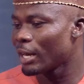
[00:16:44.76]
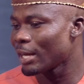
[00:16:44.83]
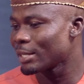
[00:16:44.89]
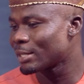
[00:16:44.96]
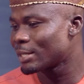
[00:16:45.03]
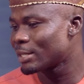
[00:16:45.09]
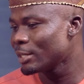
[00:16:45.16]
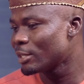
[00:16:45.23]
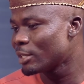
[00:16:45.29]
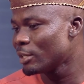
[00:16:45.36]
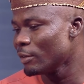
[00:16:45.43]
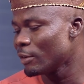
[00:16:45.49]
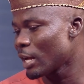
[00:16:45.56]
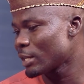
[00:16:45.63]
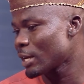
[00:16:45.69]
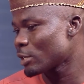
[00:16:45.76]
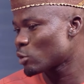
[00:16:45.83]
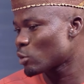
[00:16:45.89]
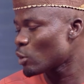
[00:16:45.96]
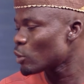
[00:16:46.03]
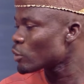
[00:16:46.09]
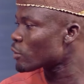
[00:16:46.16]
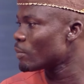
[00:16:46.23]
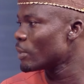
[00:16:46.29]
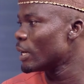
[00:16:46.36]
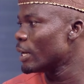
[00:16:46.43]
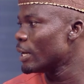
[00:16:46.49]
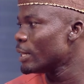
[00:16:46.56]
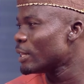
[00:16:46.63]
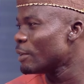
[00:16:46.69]
has taught me
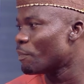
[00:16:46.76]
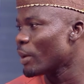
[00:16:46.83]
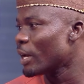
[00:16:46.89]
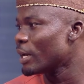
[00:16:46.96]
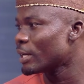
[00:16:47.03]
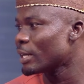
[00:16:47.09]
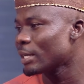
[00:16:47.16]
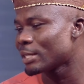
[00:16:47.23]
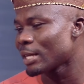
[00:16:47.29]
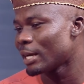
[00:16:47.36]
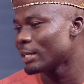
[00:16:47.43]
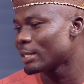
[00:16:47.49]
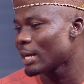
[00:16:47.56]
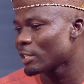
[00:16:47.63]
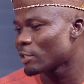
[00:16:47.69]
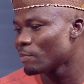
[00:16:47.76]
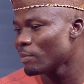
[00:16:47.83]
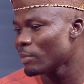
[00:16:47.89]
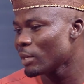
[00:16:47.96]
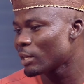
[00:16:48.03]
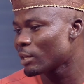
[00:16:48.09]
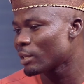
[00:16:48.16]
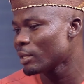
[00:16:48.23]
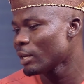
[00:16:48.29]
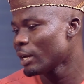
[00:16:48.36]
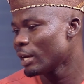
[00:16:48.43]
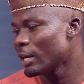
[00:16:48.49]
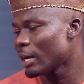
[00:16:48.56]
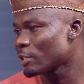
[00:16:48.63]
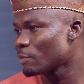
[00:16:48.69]
independence, and it has
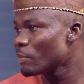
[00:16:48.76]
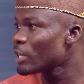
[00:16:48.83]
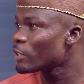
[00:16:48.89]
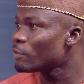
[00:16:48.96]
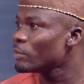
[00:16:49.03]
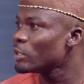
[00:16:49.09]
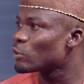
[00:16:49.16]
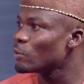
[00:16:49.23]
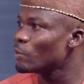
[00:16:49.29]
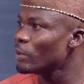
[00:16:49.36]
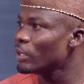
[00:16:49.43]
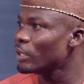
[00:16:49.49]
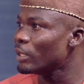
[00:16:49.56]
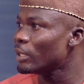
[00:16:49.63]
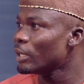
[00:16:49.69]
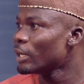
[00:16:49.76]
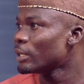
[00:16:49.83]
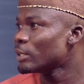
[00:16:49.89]
made me to be